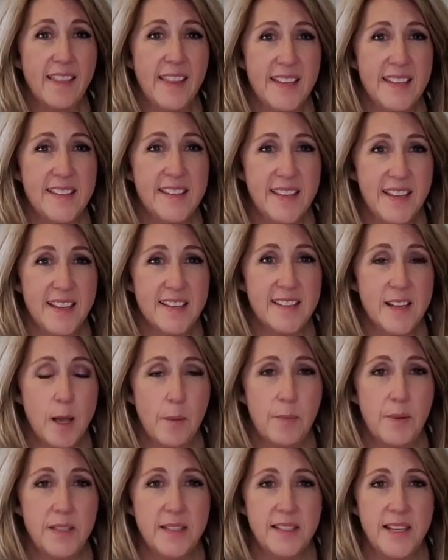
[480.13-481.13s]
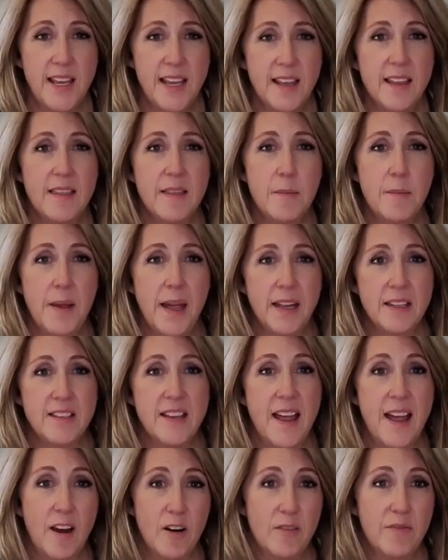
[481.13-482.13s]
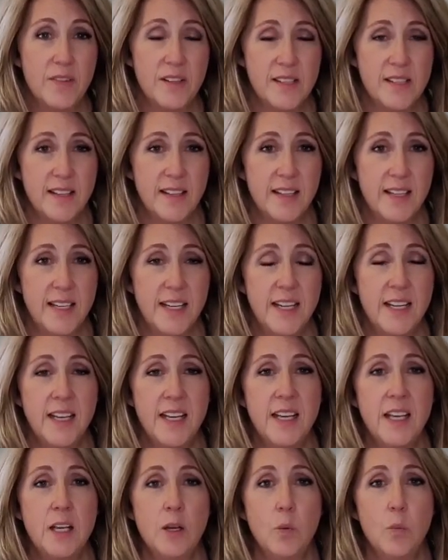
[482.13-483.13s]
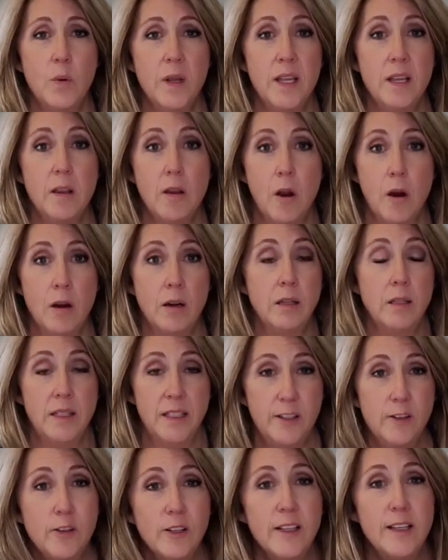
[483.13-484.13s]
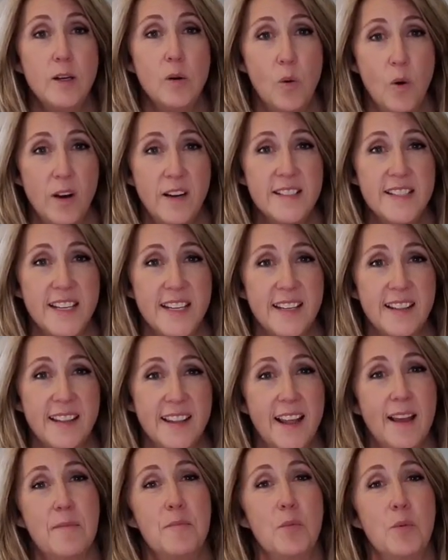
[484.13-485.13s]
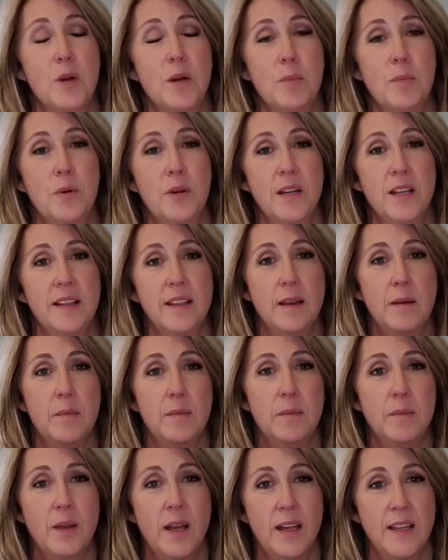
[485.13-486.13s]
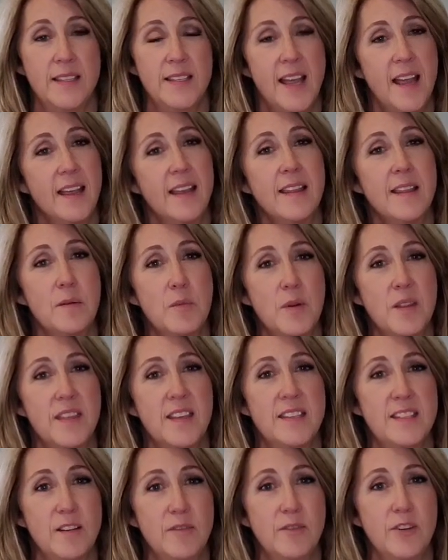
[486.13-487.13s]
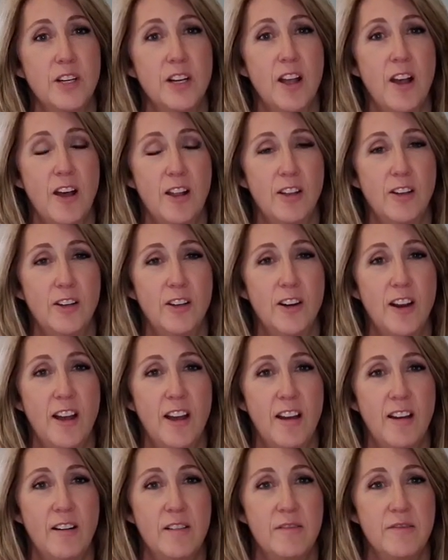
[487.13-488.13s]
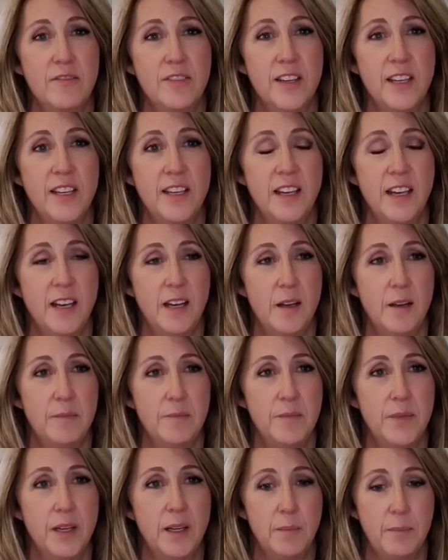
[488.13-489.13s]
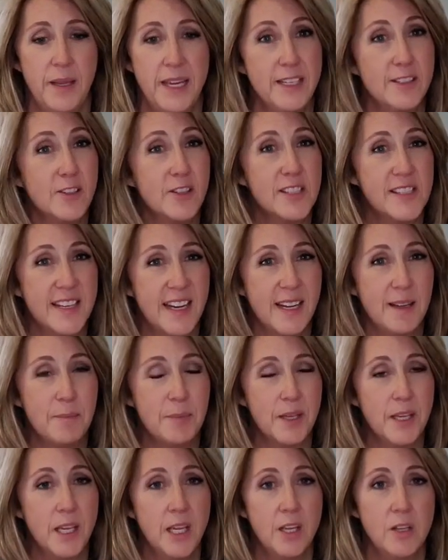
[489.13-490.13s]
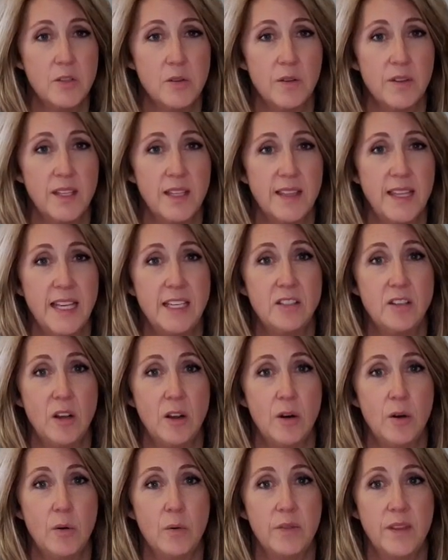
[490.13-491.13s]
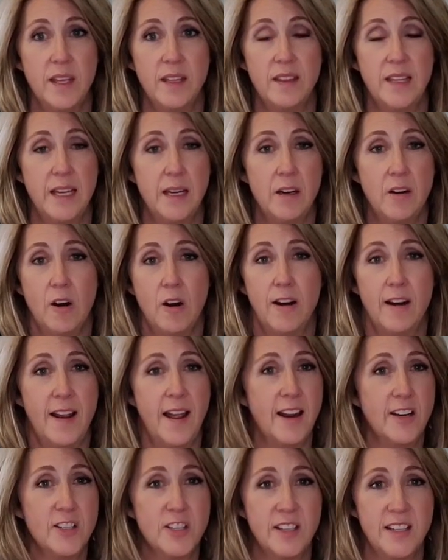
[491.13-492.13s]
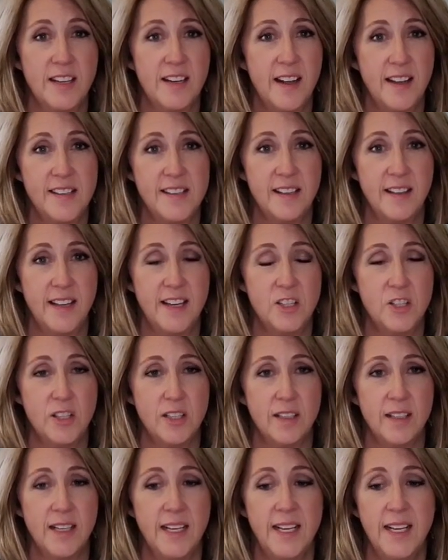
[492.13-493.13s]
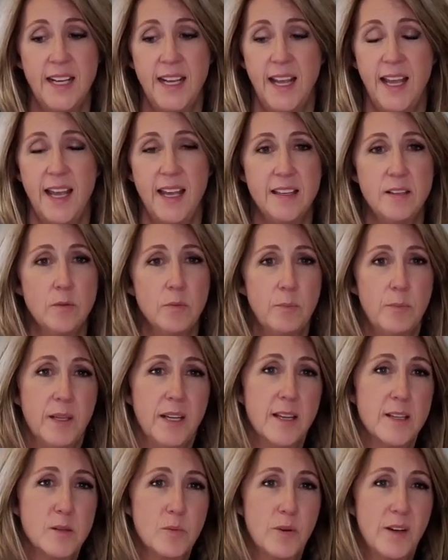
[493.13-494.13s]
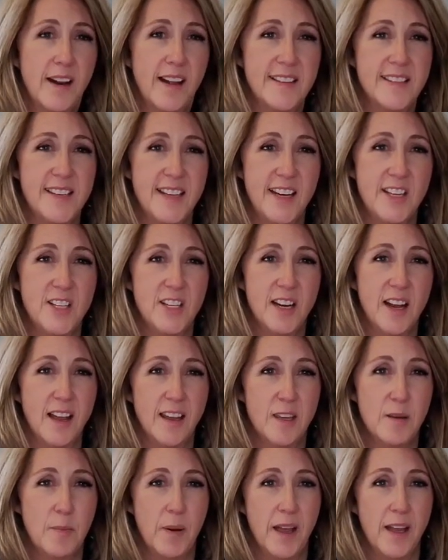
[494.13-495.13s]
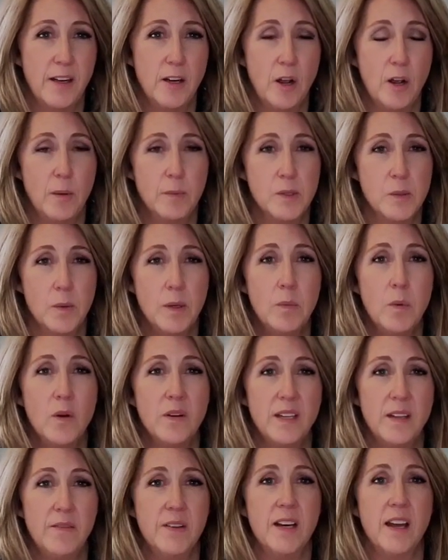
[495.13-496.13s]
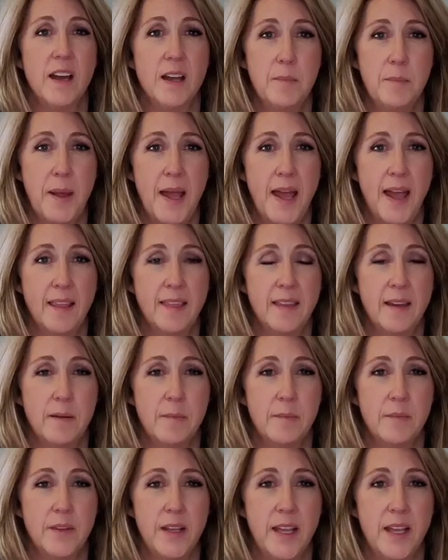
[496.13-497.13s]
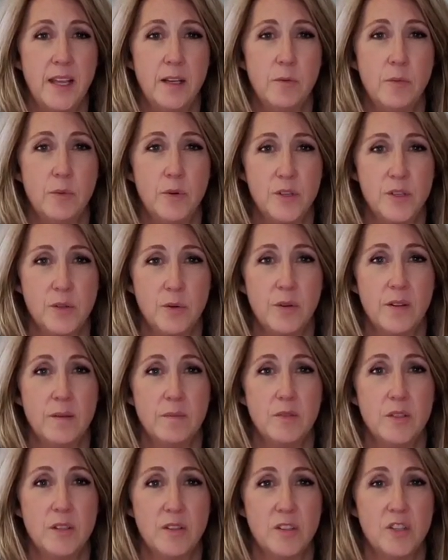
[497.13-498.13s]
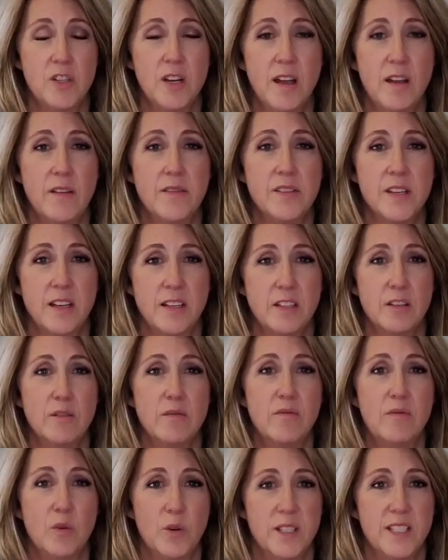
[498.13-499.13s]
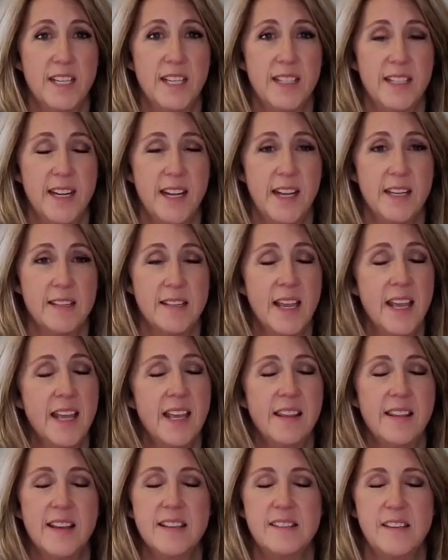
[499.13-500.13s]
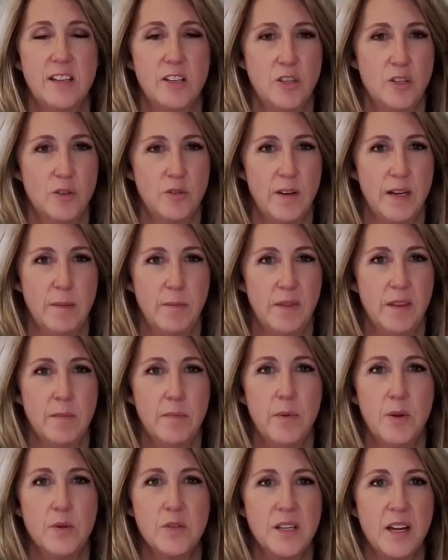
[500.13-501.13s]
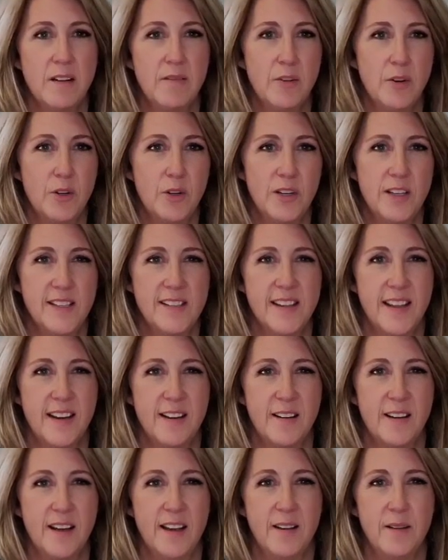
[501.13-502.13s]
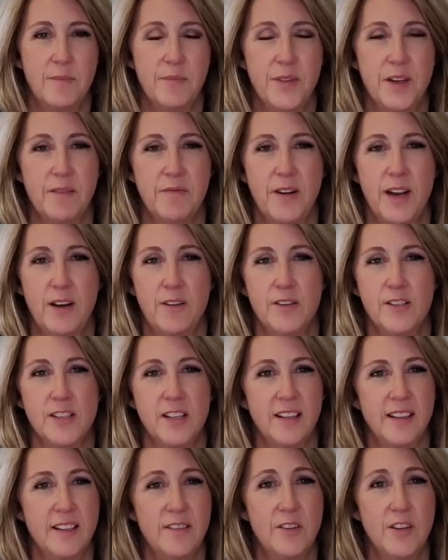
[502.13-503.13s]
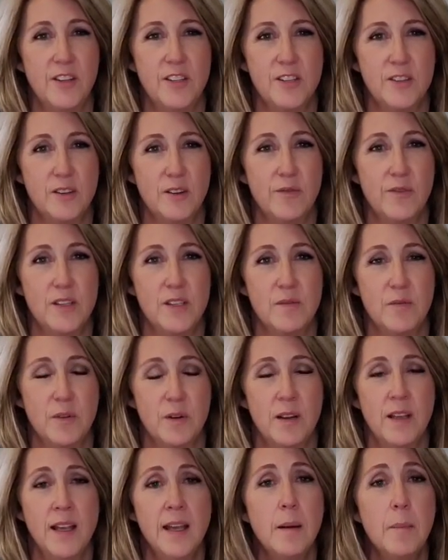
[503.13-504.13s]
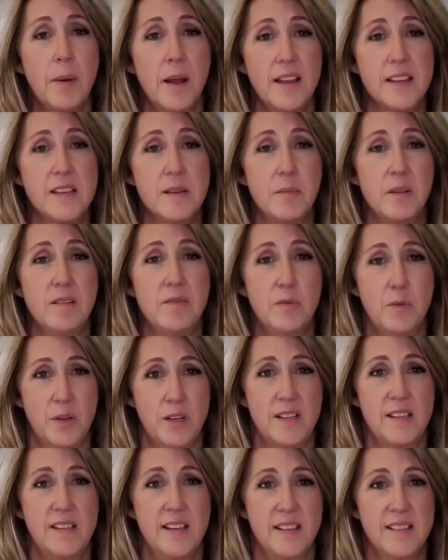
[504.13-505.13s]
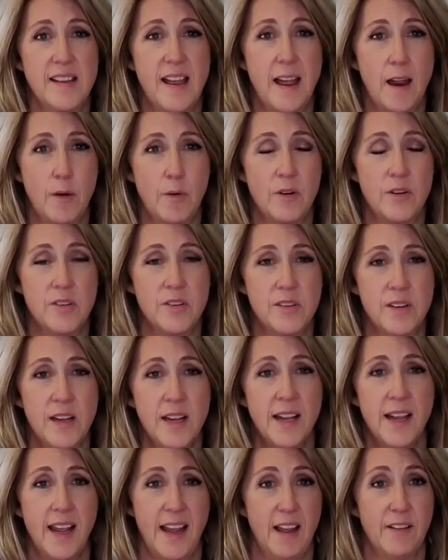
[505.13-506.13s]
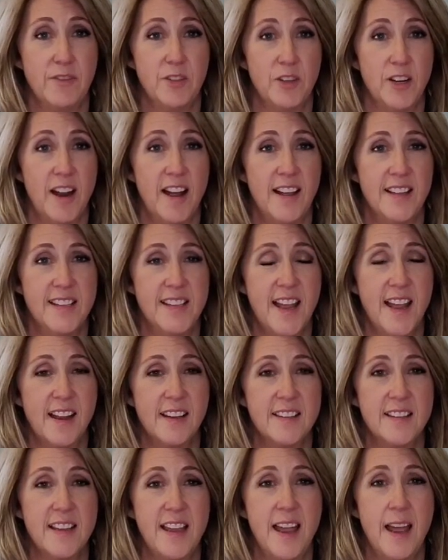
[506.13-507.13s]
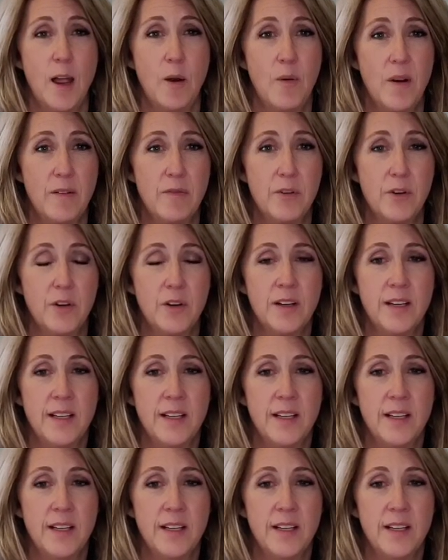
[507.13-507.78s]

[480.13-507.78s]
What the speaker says: things up and taken them back to our facility, we are literally quarantining them. We're putting them, tagging them with a different color of a painter's tape so that they know that they are actually in isolation. And because we're not staging occupied homes, we won't even unpack them and restore them to the shelves until 14 days. That's extreme. The most I've heard is that a virus could live on the surface for possibly 4 to 6 hours after contact. However,